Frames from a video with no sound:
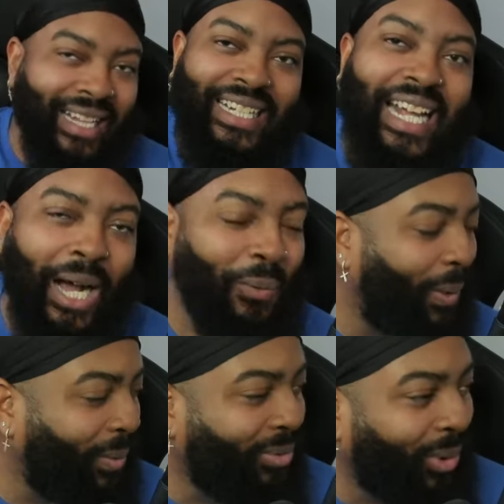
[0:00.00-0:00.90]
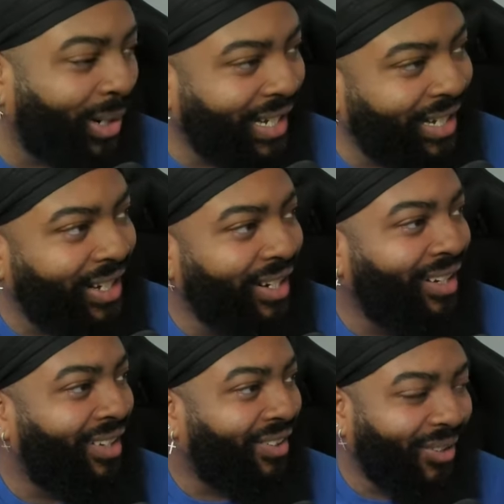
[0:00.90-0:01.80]
got what we wanted,
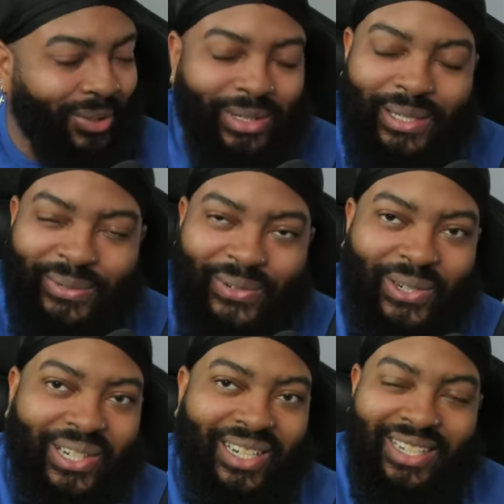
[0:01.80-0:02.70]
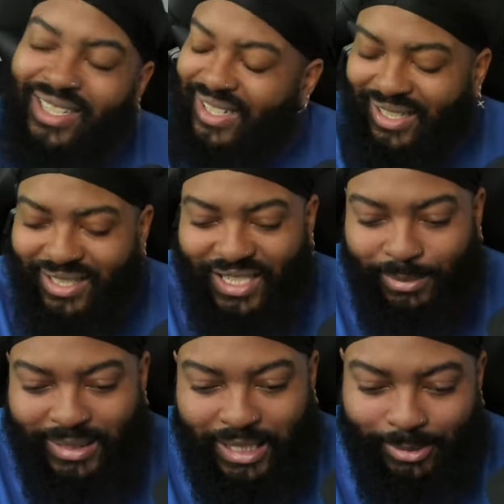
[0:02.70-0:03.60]
only for
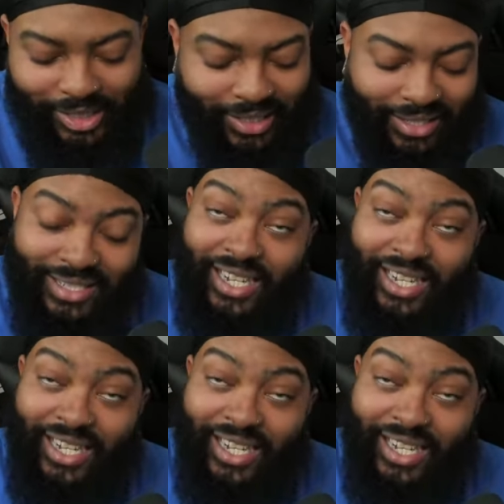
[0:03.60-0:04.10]
WWE to say,